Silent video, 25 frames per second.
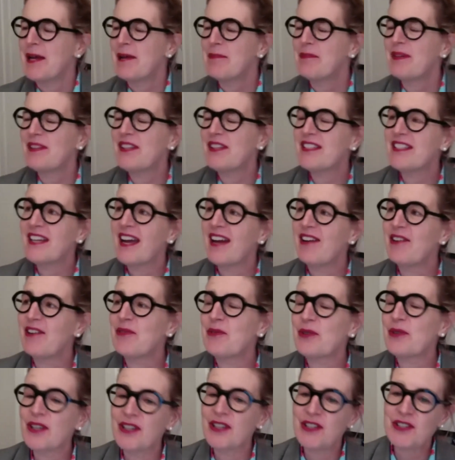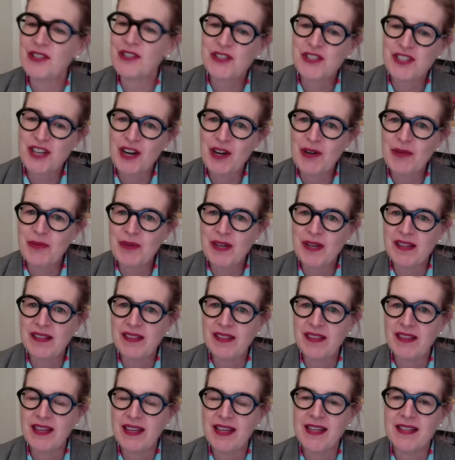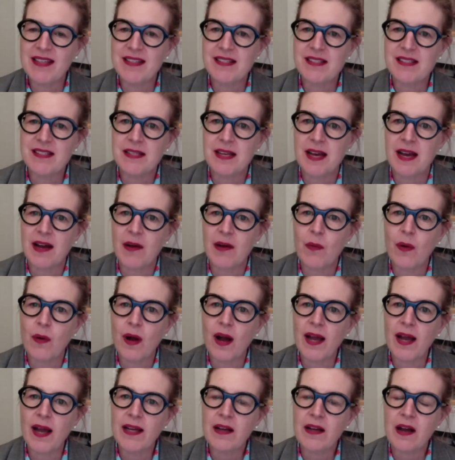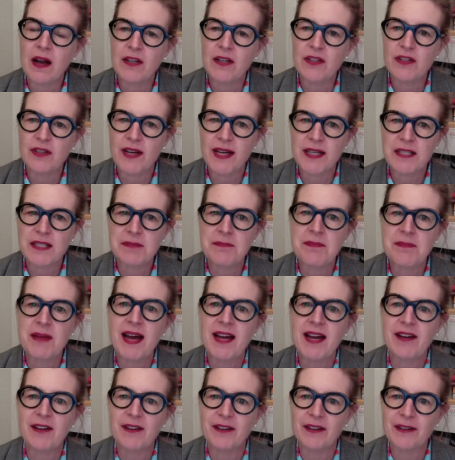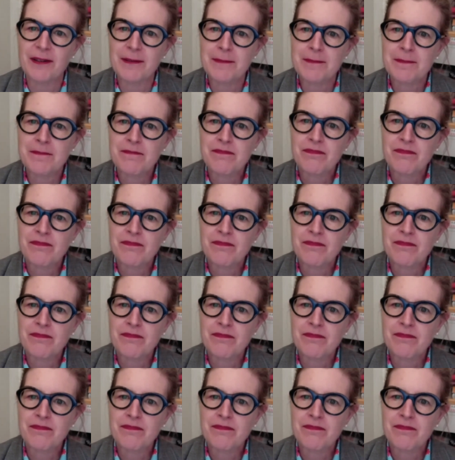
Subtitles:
But the title we're going to start with is why contracts matter